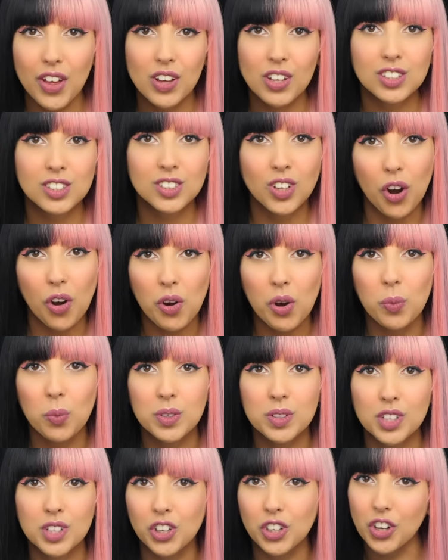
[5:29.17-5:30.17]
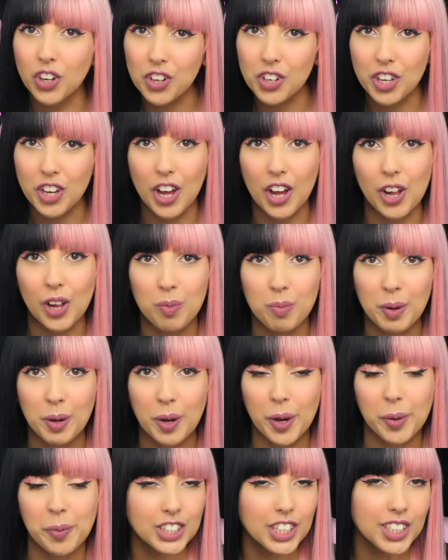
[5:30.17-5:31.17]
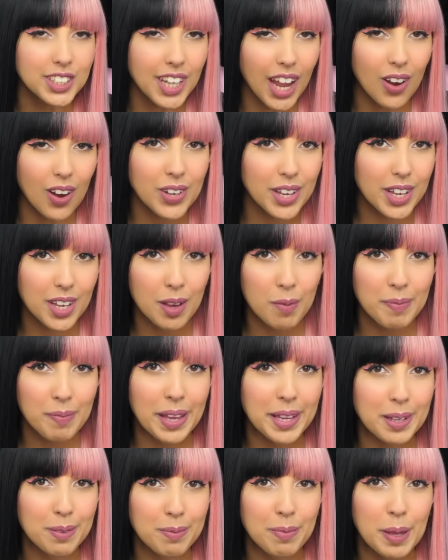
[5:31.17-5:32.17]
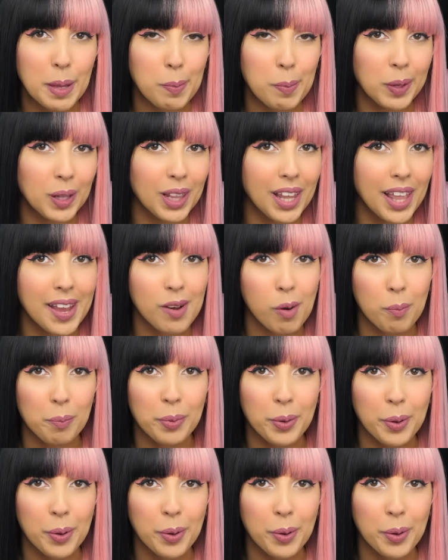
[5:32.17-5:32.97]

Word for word: thought Sora was a good girl, but she's out here making people late on